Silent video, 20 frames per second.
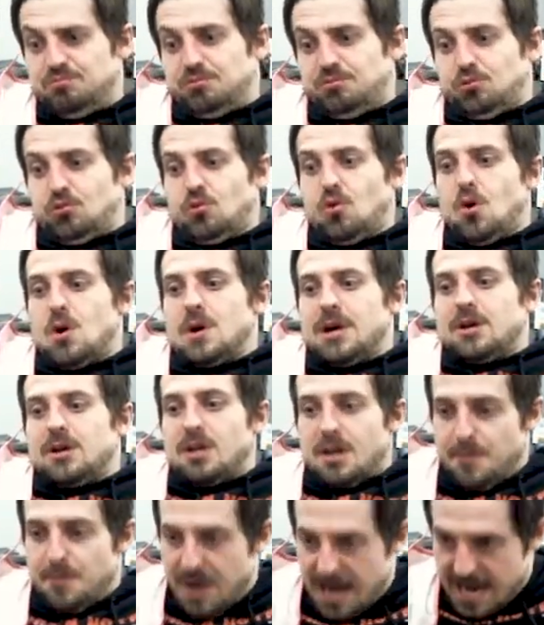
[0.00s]

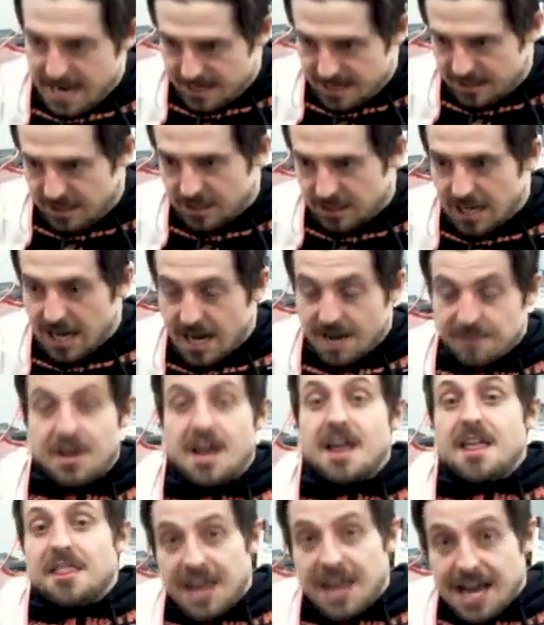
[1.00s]
broil a man
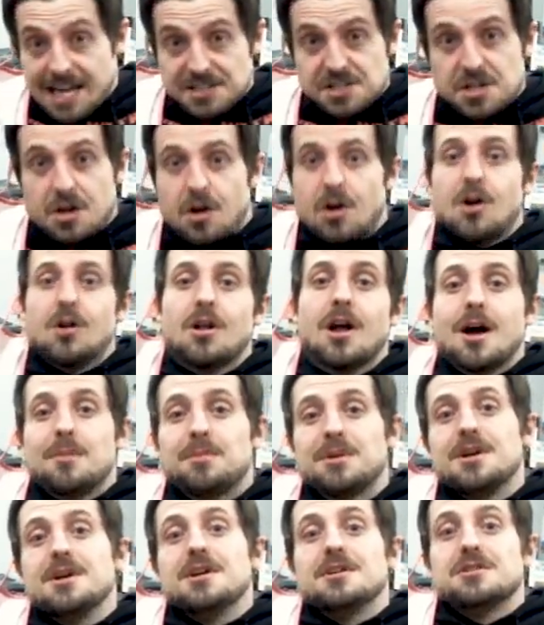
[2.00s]
alive, that's all
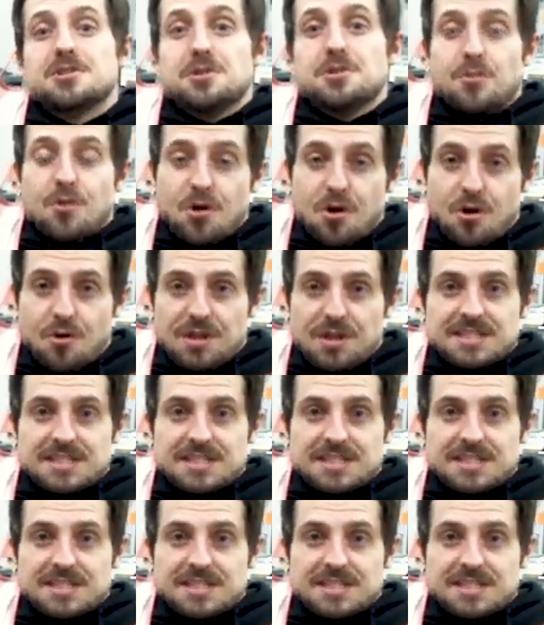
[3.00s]
up tomorrow.